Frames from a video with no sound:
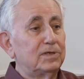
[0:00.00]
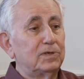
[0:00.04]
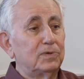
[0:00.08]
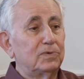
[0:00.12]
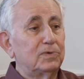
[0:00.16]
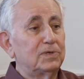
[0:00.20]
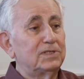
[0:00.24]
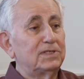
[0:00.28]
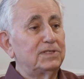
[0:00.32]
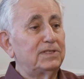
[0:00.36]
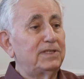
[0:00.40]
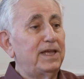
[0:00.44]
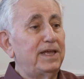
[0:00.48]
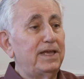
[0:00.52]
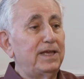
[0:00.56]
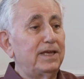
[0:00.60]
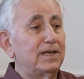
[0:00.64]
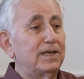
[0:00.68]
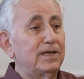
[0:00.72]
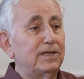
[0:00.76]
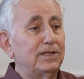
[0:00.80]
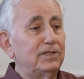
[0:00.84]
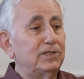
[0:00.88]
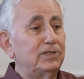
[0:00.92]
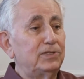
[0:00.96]
was
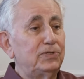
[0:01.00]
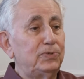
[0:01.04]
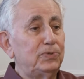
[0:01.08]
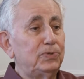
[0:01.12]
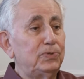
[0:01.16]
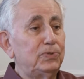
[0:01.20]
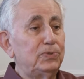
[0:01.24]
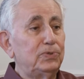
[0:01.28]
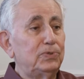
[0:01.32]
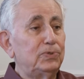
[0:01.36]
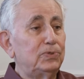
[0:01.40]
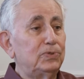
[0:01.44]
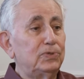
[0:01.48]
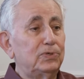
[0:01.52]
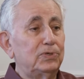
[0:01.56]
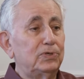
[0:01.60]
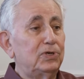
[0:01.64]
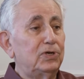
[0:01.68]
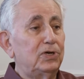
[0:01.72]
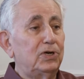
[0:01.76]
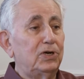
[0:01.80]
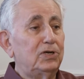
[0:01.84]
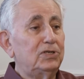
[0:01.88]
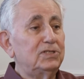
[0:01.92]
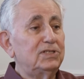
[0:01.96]
taken to
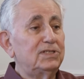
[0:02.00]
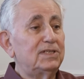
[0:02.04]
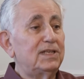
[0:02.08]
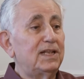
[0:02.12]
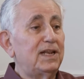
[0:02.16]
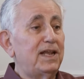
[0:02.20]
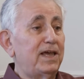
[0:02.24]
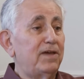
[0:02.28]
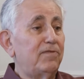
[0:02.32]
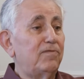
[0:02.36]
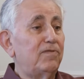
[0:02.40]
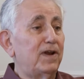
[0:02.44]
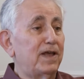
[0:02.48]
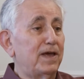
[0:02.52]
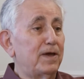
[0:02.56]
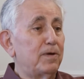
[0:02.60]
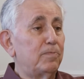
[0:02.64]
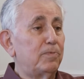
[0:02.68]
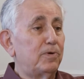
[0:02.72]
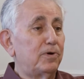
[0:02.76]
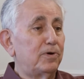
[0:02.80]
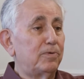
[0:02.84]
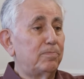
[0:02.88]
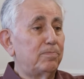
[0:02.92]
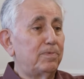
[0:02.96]
slave
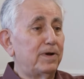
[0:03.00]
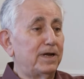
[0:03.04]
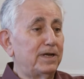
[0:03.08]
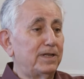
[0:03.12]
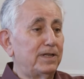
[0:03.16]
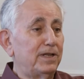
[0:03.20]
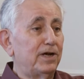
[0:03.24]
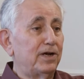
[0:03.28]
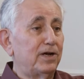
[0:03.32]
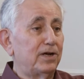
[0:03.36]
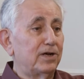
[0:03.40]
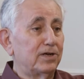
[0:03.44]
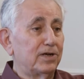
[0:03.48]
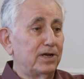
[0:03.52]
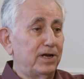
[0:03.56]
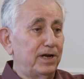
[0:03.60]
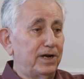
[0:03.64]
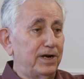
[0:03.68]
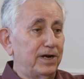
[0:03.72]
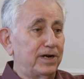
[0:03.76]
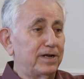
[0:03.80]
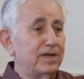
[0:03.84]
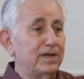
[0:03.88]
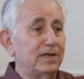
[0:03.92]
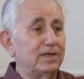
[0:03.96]
labor by the
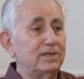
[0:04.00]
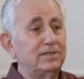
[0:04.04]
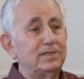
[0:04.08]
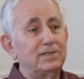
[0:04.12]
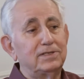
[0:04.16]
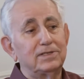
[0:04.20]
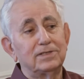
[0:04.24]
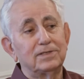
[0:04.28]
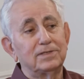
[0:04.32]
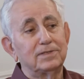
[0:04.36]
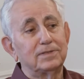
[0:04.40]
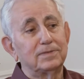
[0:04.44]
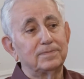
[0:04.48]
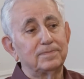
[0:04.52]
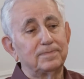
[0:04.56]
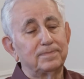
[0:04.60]
Hungarians,